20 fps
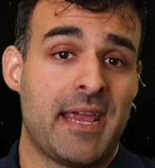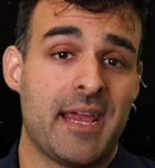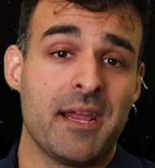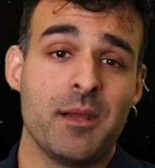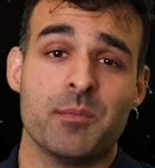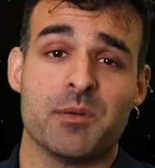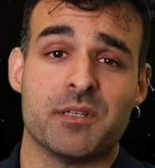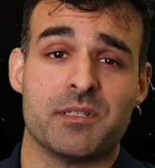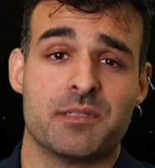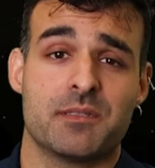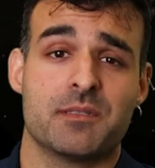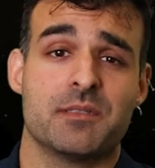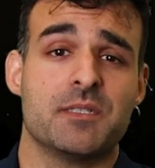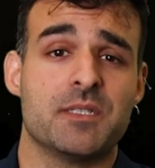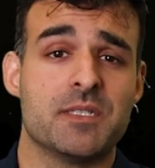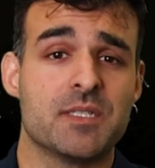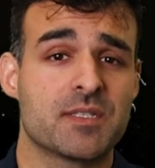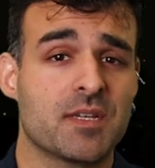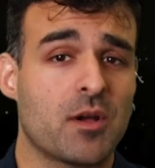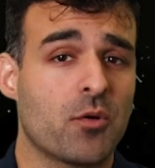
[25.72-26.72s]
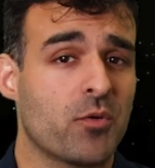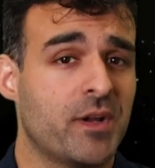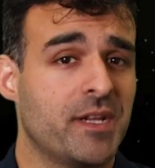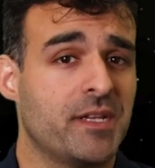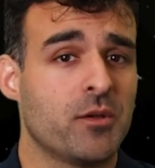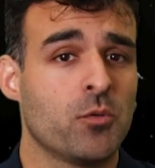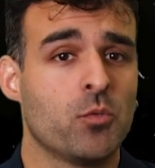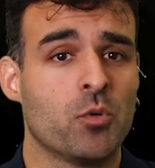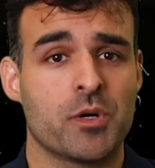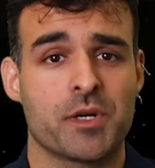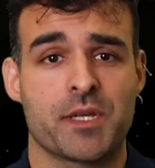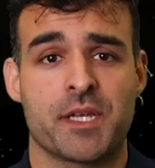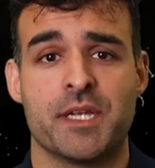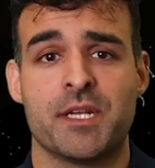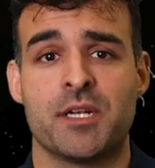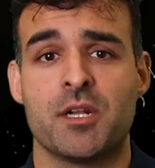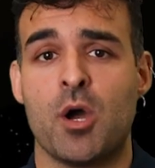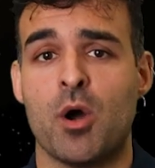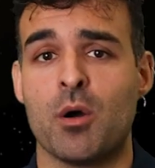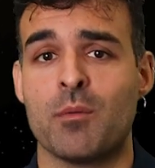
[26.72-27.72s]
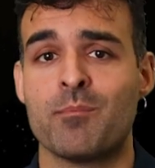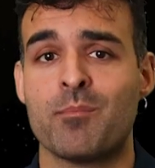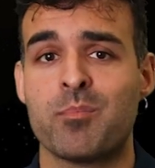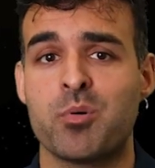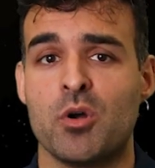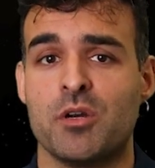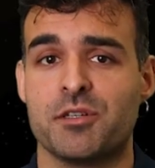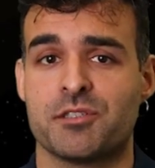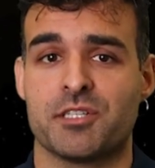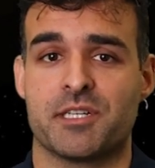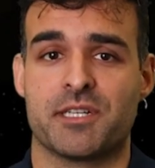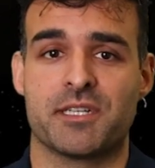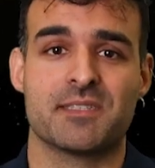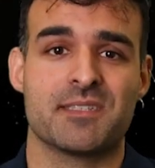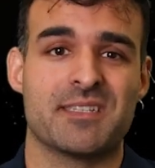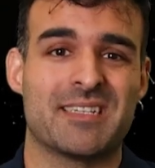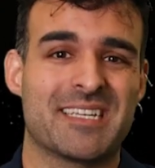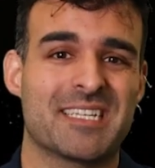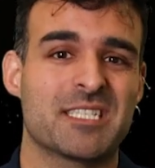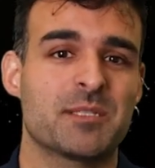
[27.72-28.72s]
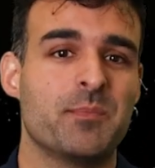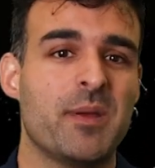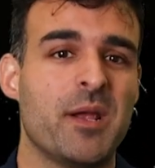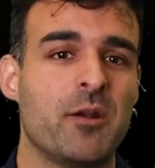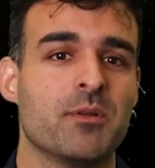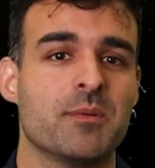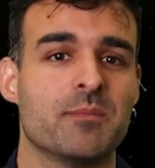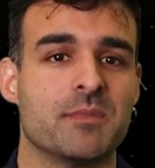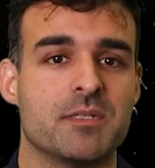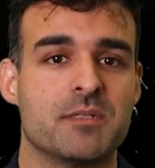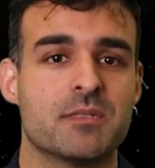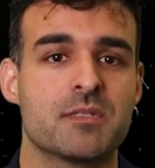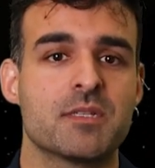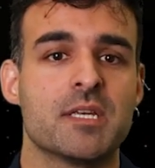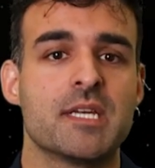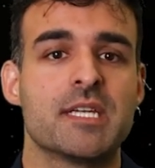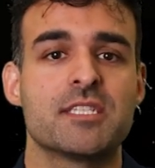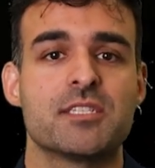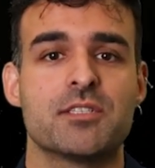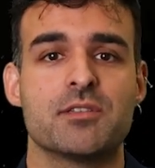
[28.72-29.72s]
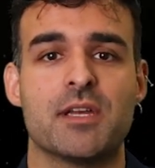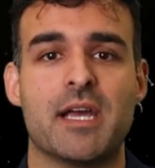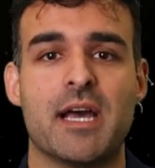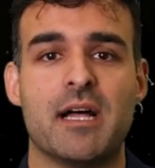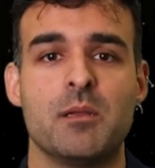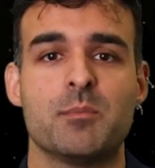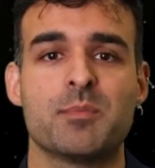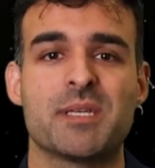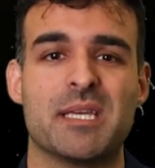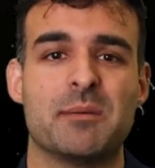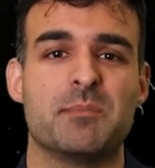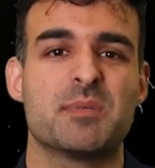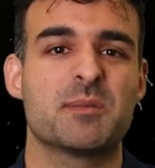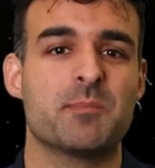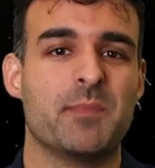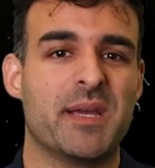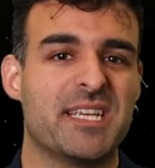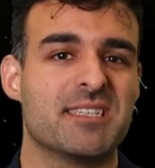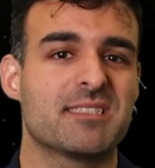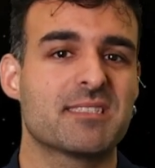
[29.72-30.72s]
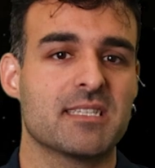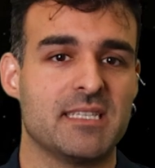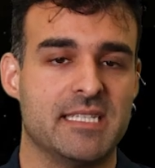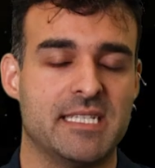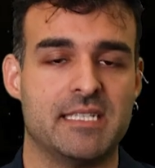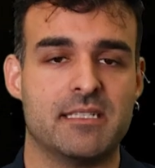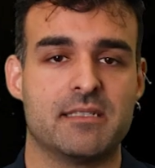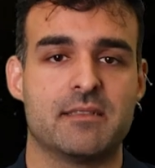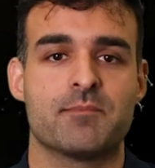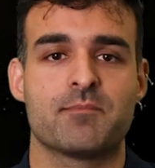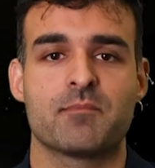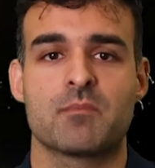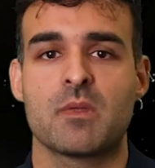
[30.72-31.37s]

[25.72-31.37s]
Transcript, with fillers: Airbus is already working on projects and experiments to help keep space clean.